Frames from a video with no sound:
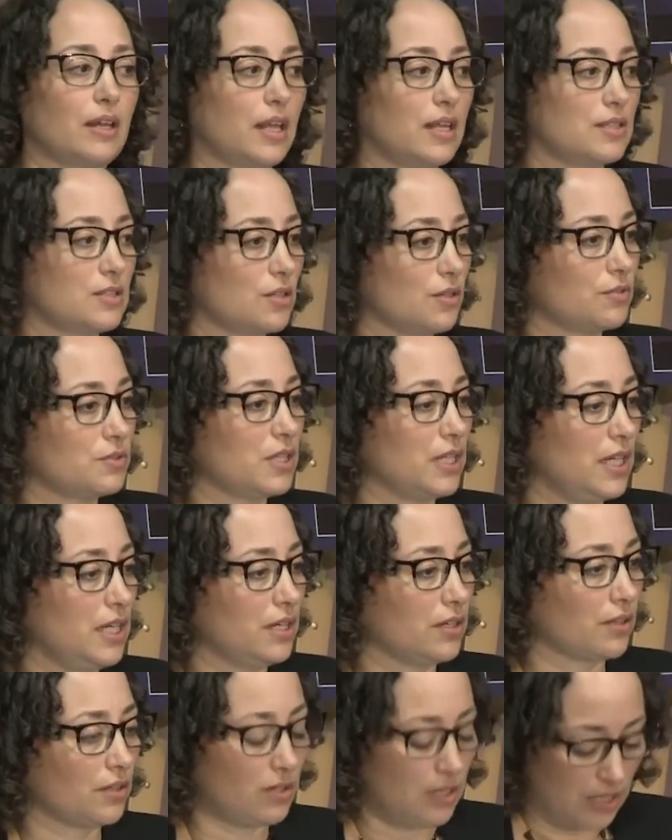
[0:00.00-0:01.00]
And so to
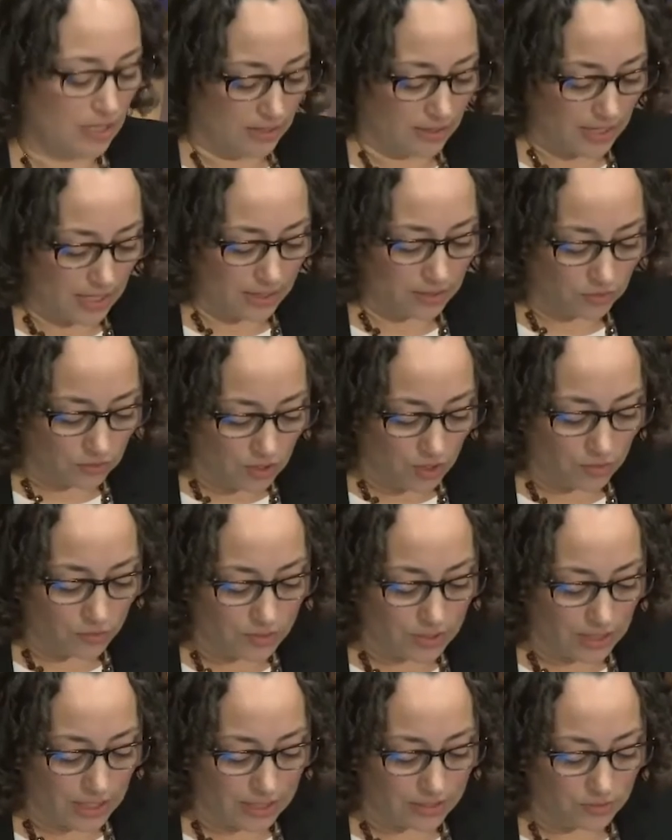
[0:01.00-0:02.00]
hear that you
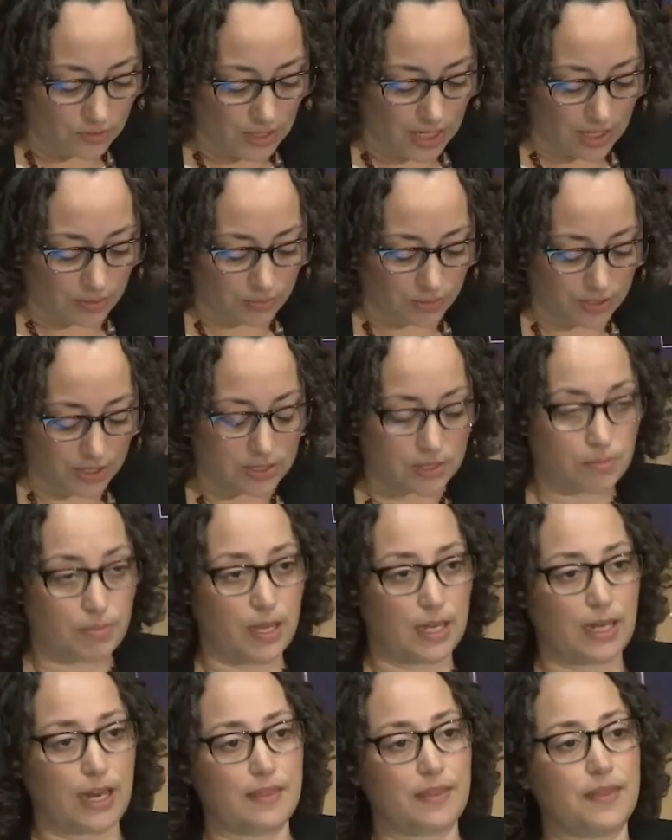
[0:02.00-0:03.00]
don't and you can't
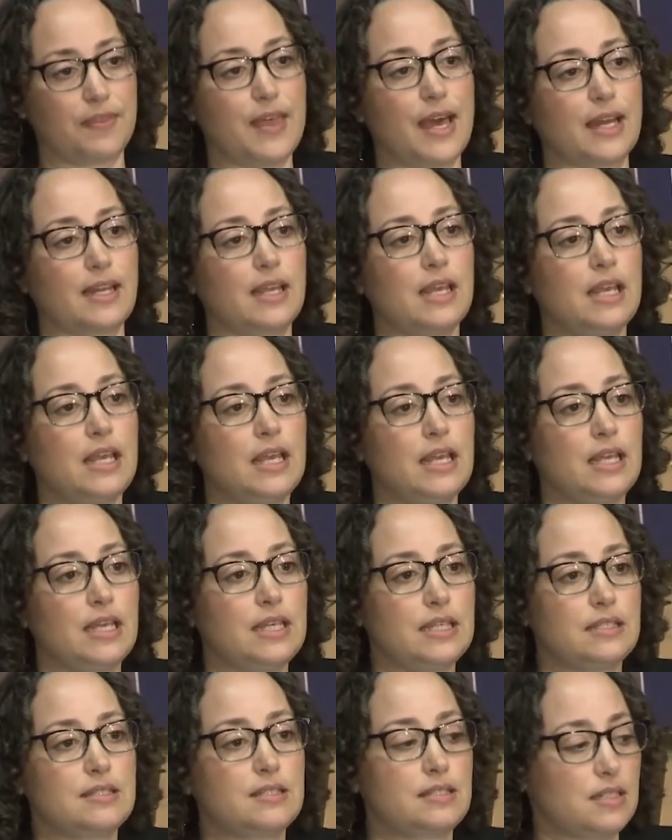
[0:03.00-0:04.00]
participate and that
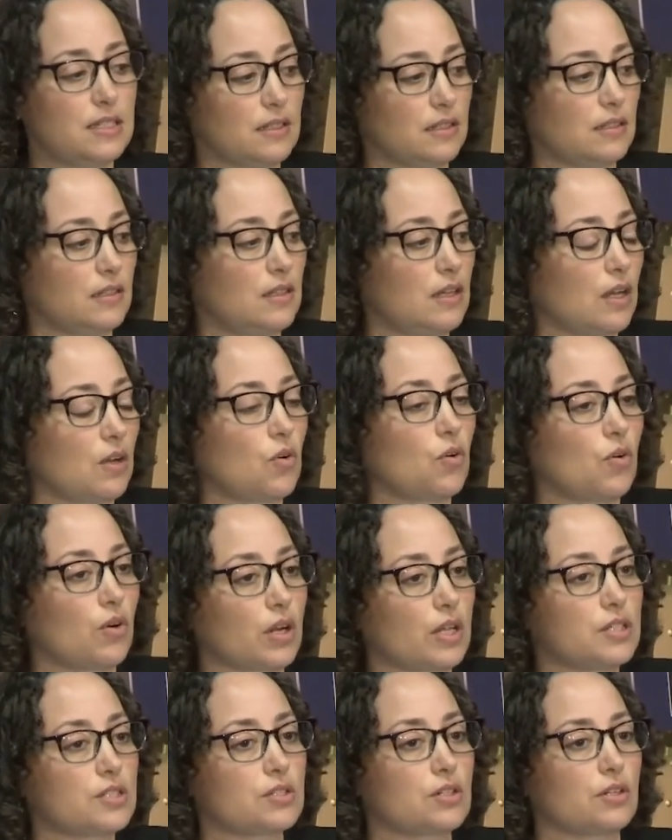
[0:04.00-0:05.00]
is still a core
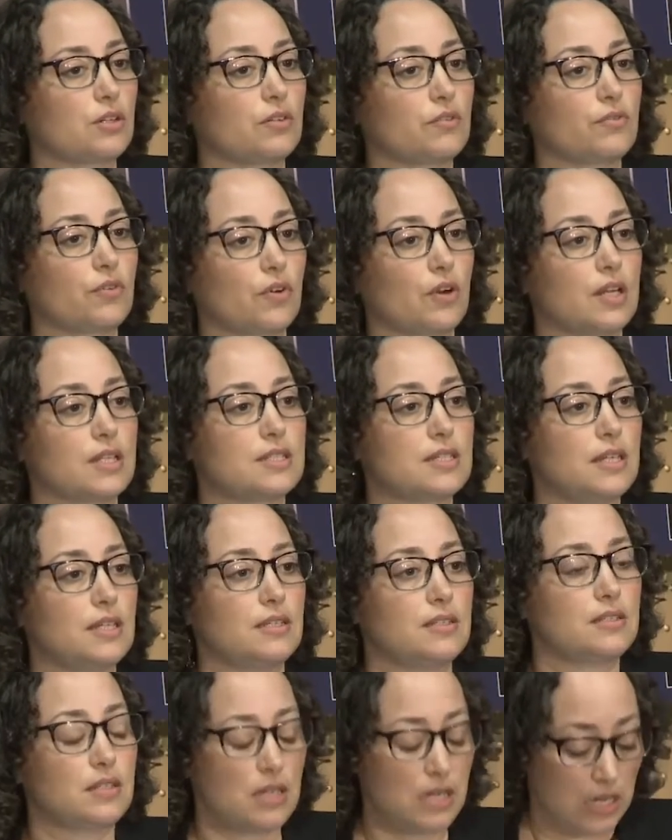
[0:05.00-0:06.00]
concern for us
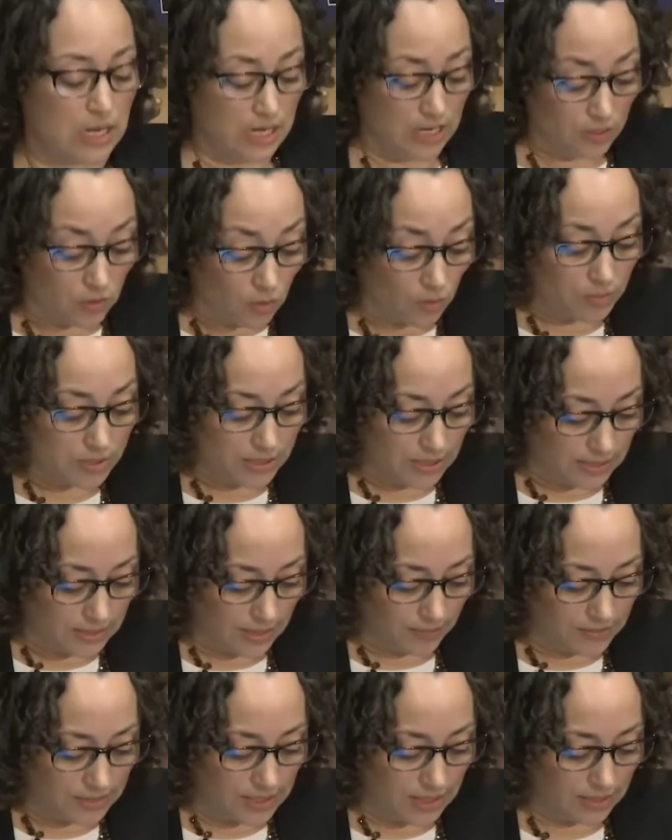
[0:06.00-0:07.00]
is enormously
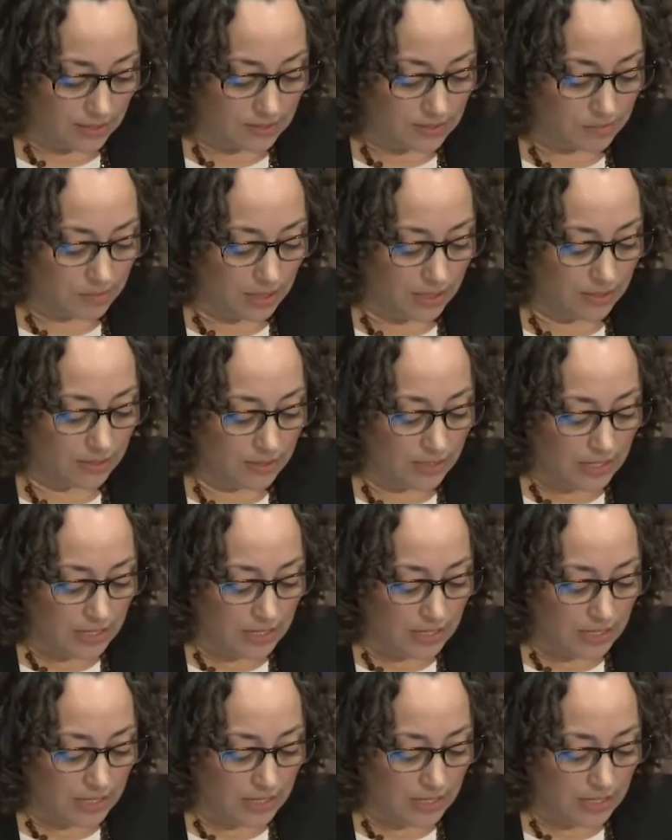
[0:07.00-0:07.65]
devastating to me.